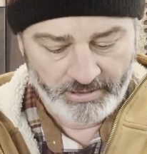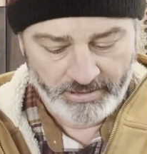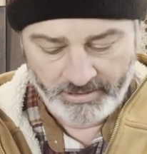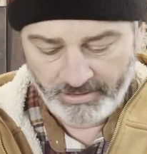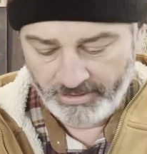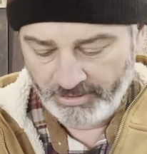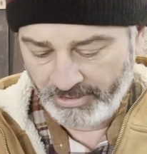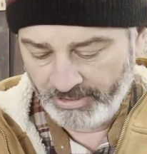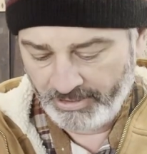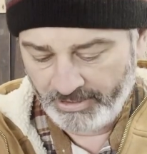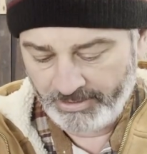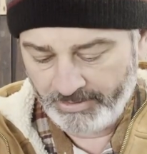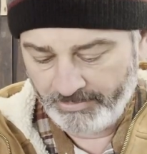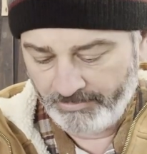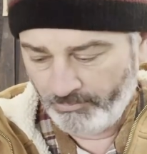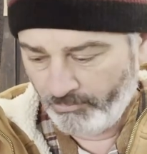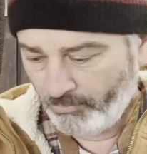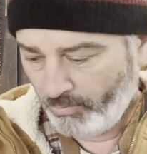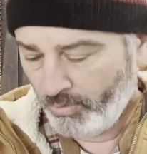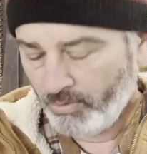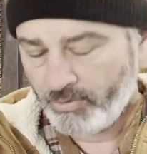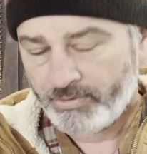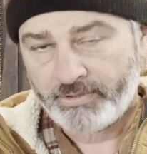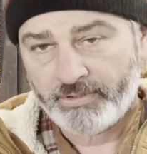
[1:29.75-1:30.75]
And
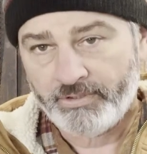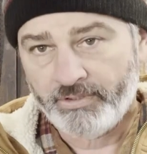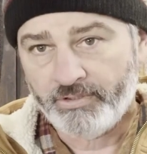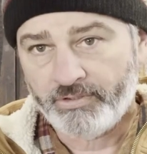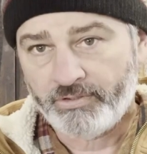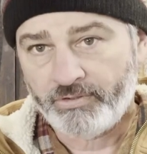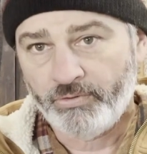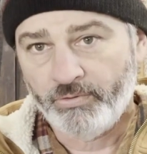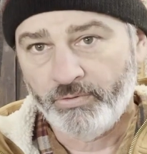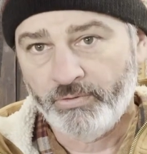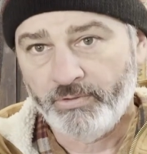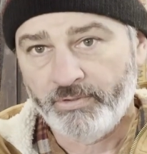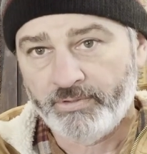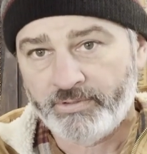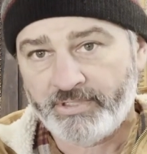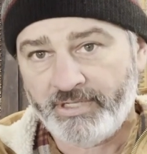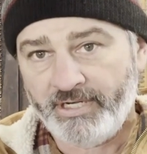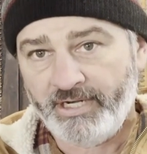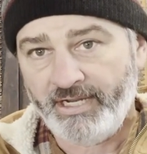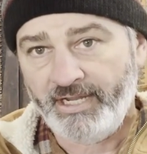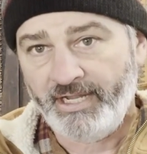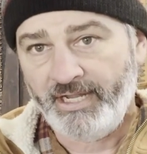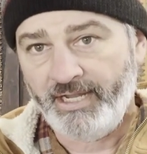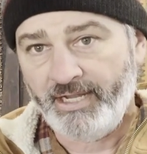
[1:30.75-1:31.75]
most of the tools
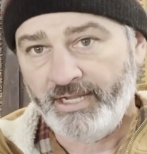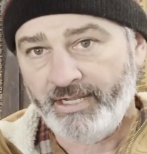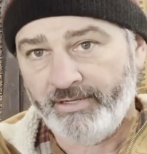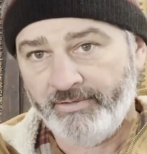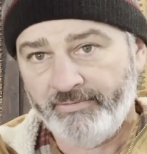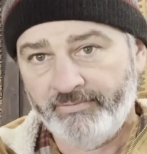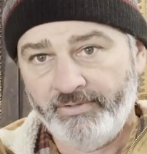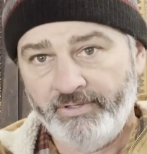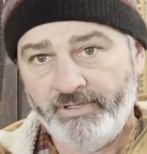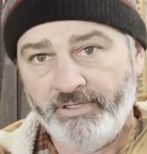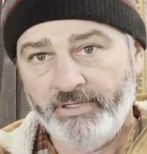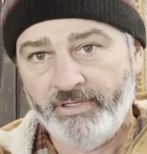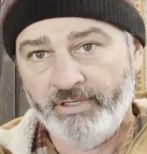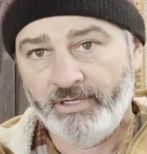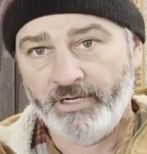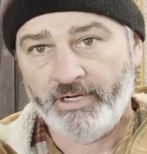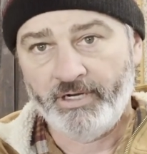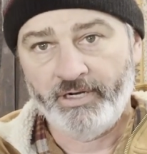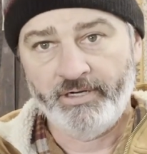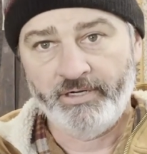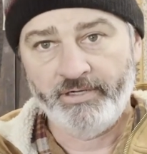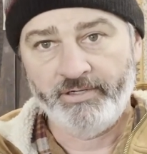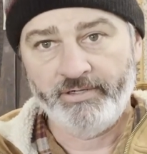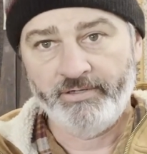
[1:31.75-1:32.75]
that I have
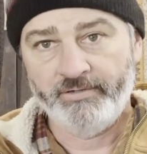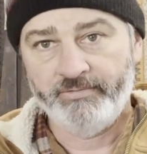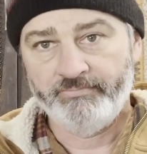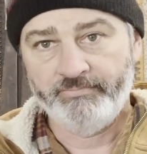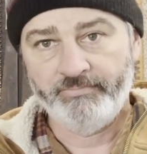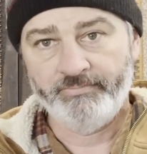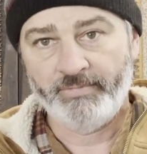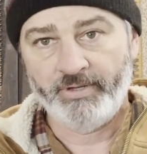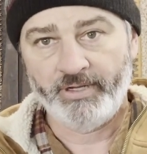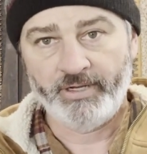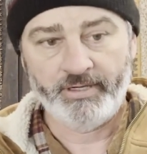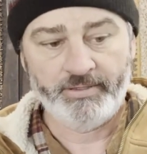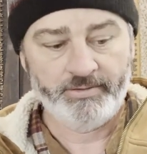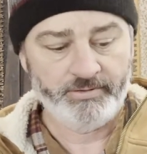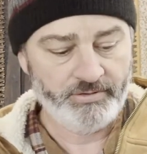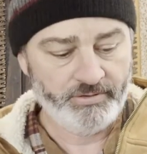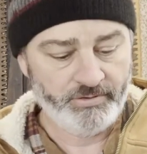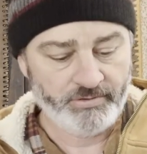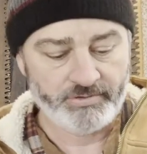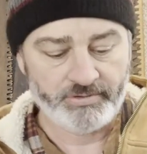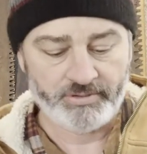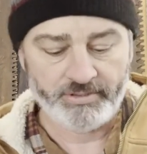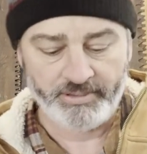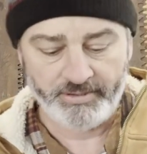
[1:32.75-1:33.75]
are
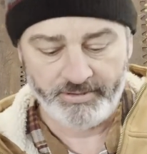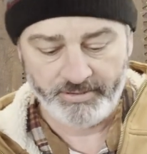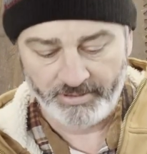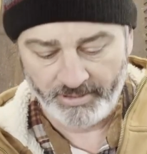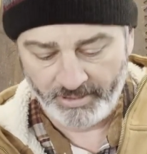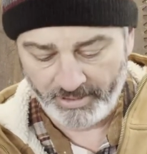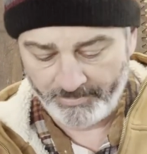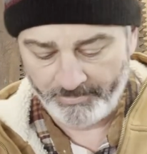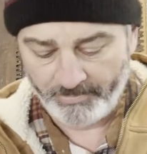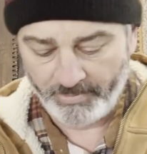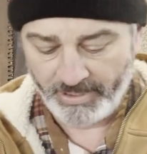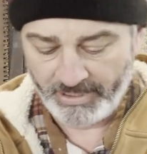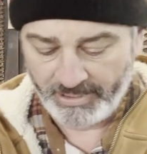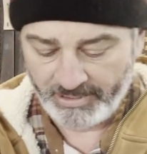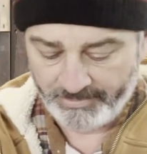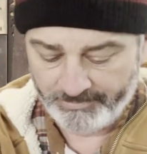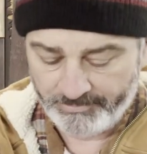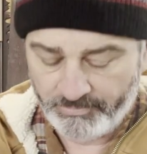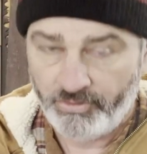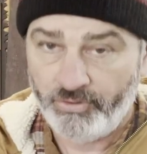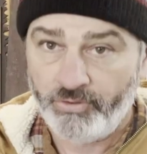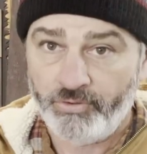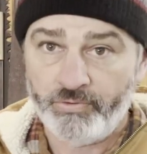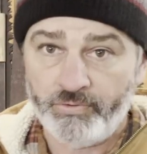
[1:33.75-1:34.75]
usually, I buy
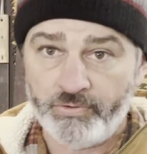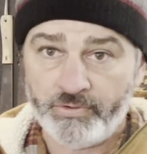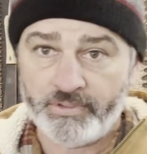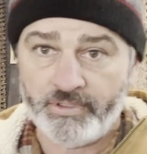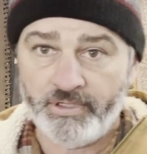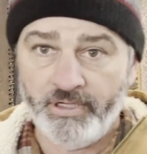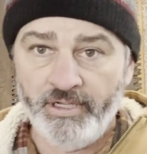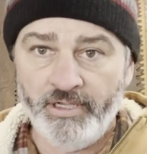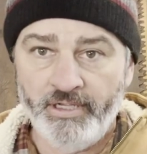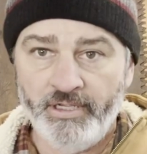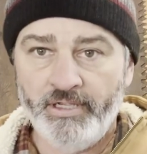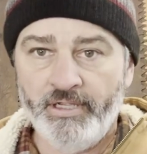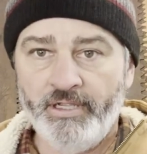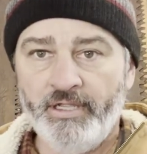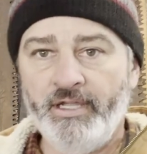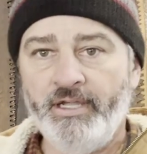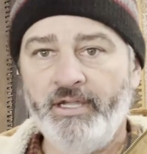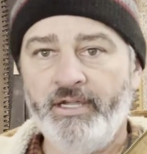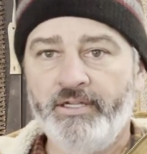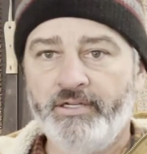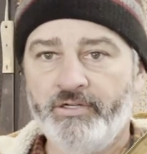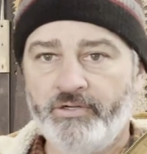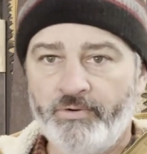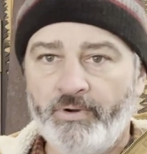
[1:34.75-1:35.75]
them used
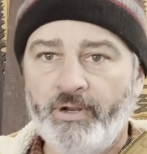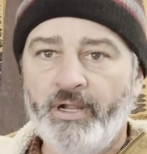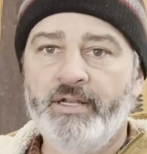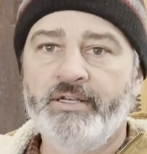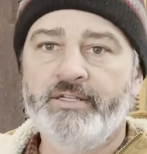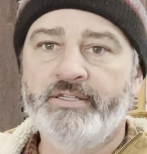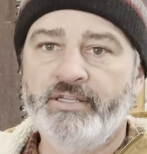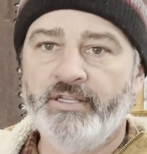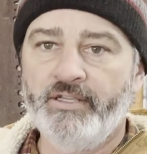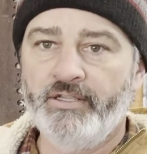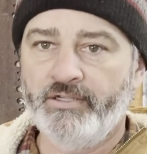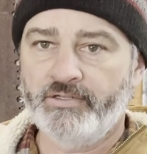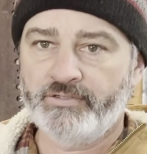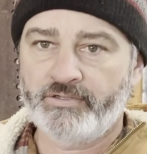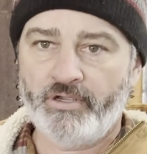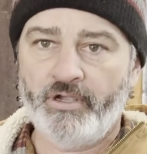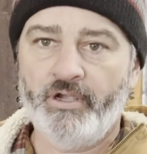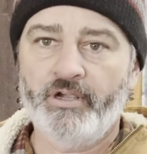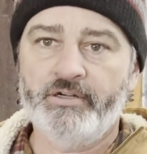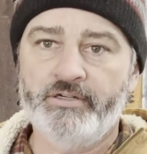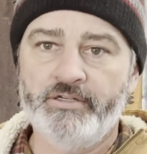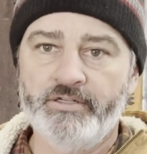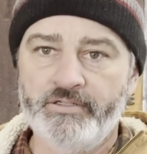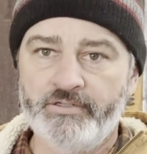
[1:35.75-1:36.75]
at garage sales,
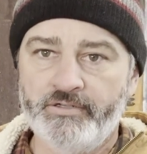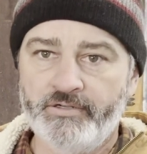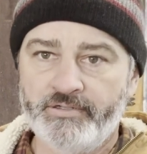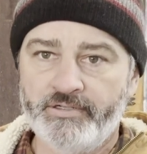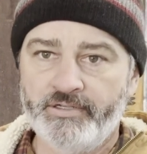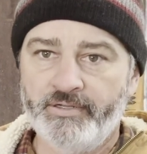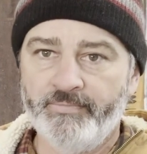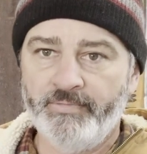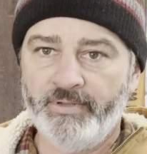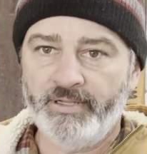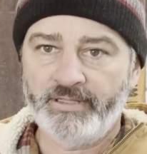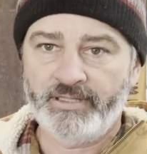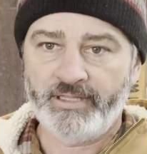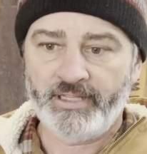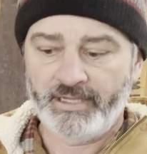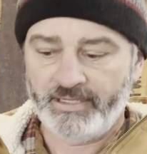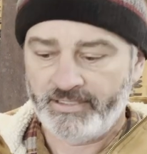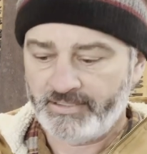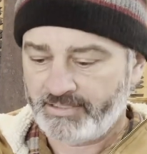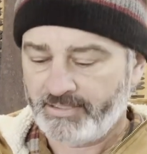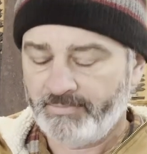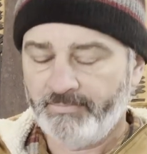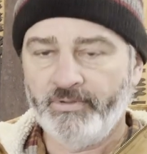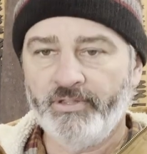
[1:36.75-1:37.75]
auctions, or something like
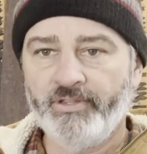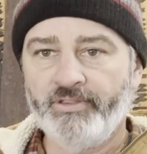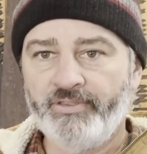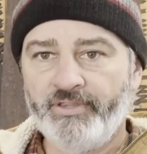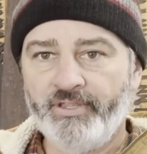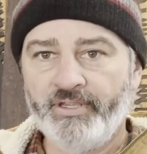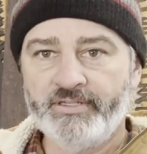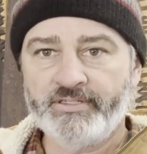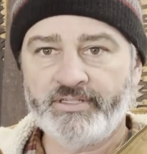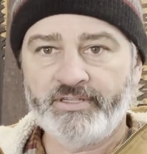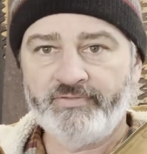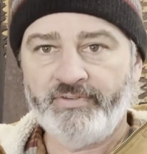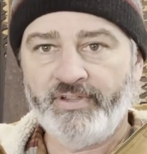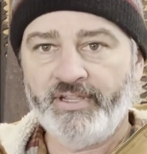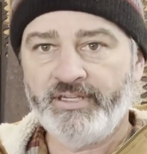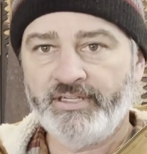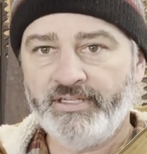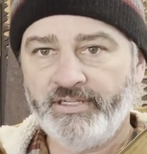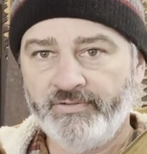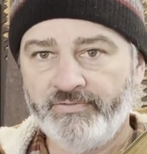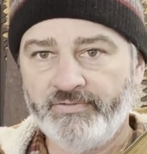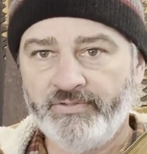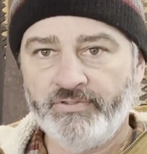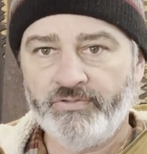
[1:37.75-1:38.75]
that. Some of the things I've had
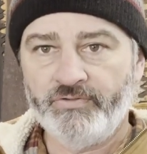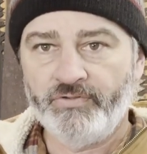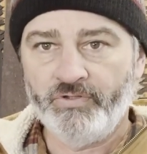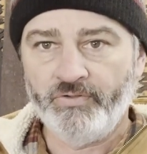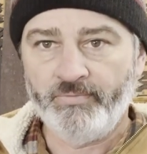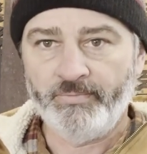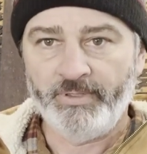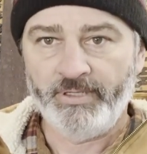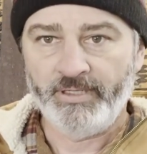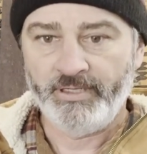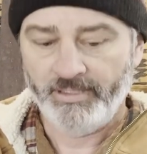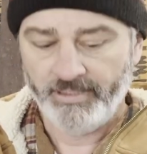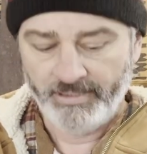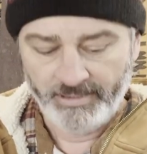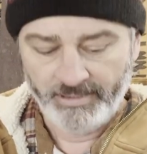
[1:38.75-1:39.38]
gifted to me,